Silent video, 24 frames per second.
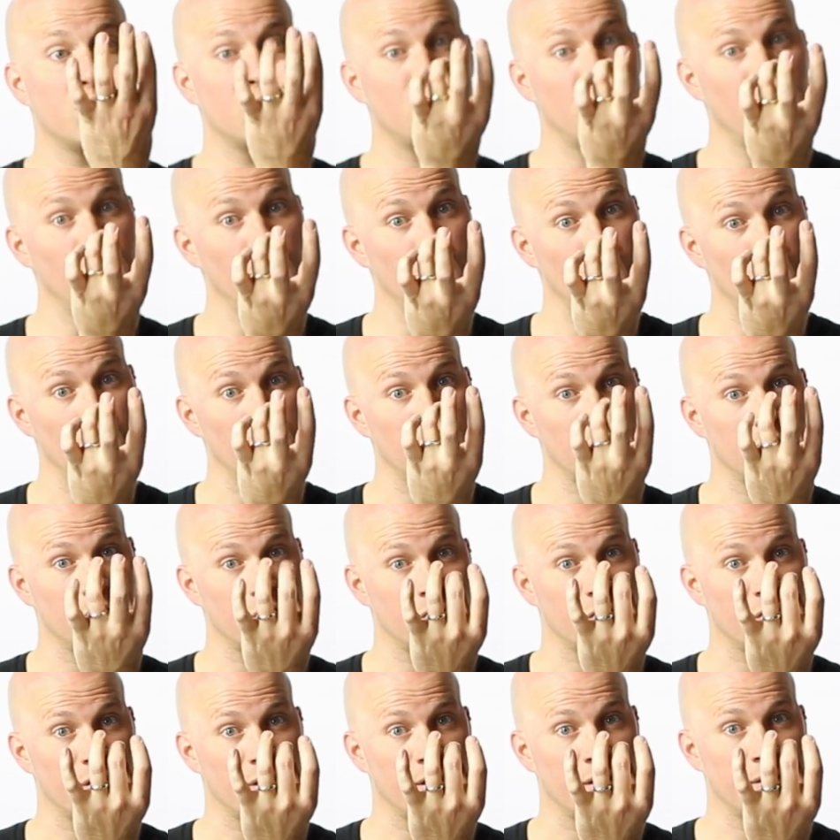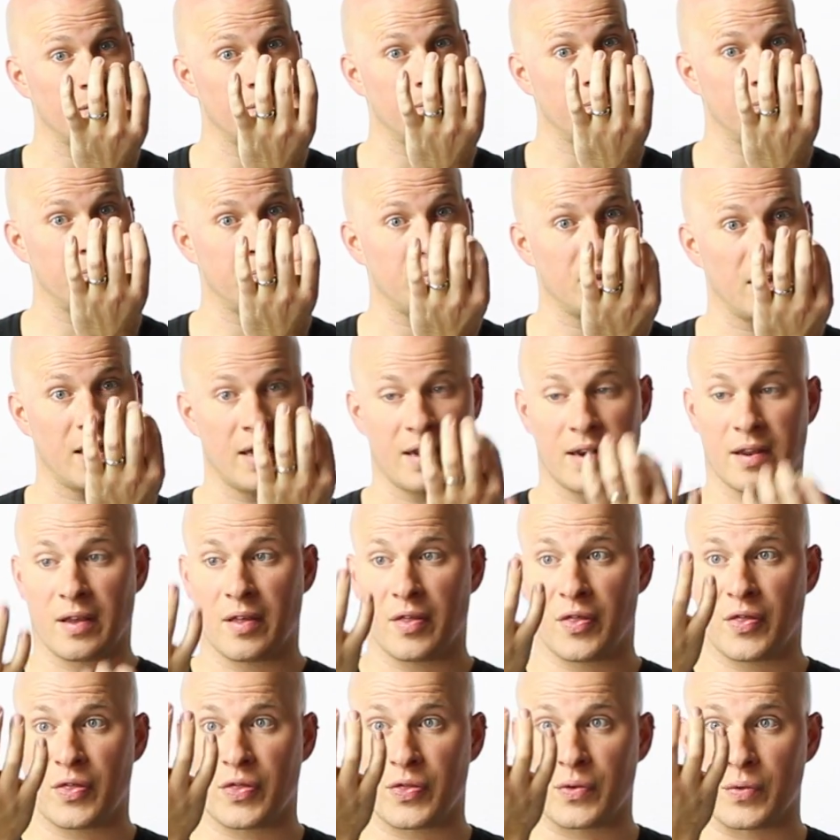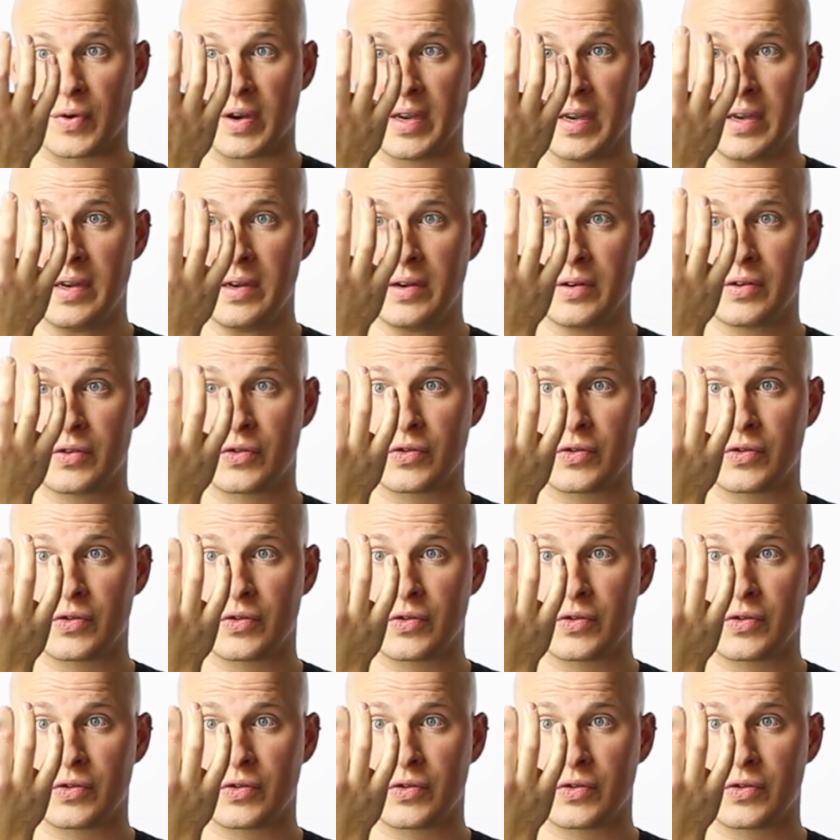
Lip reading: 2 triplet, 3